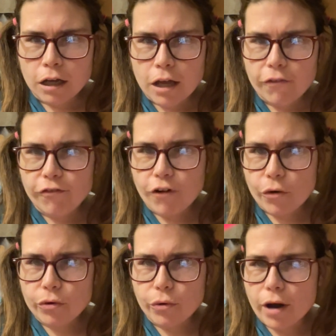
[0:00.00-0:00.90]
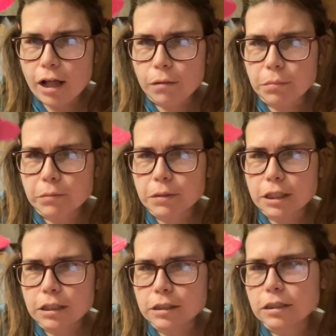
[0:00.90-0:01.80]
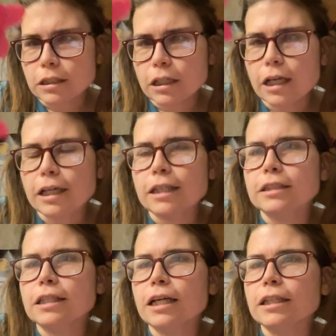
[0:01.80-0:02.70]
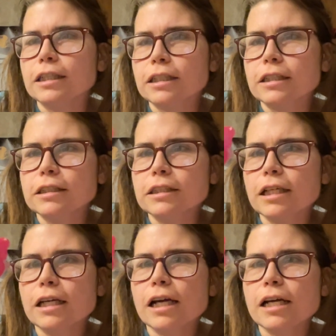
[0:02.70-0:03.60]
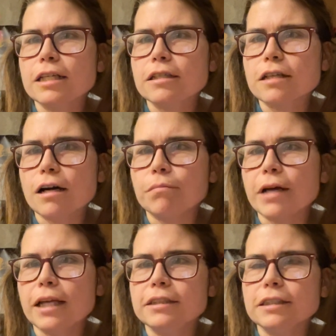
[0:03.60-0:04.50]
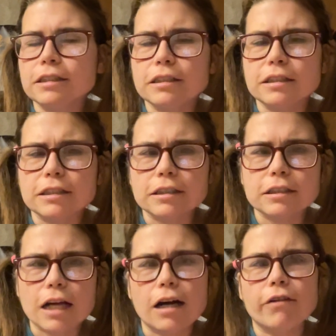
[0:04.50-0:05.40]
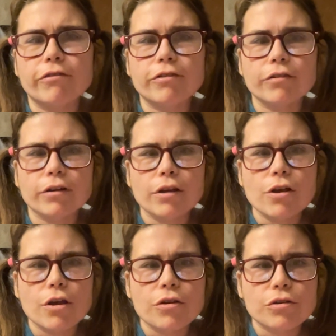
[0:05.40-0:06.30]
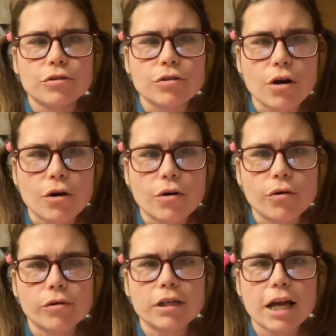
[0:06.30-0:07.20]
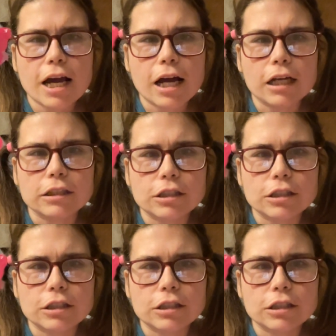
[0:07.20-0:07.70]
photo album because, like I said, because it has sharp edges and stuff. So yeah,